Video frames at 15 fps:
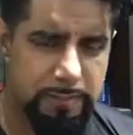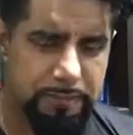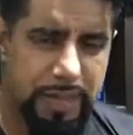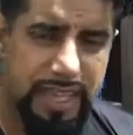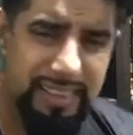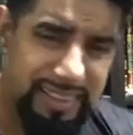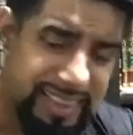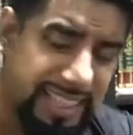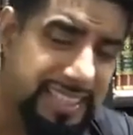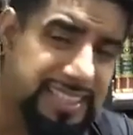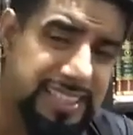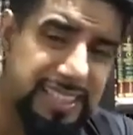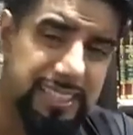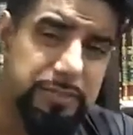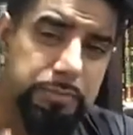And
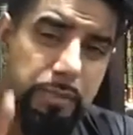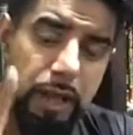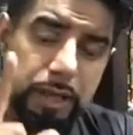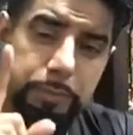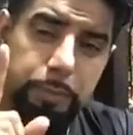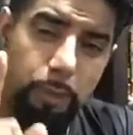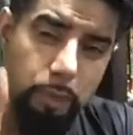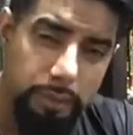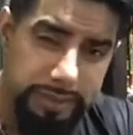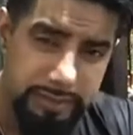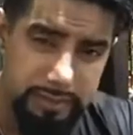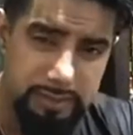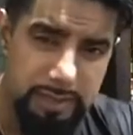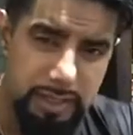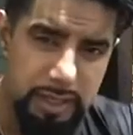this is my
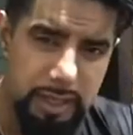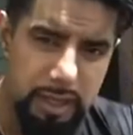point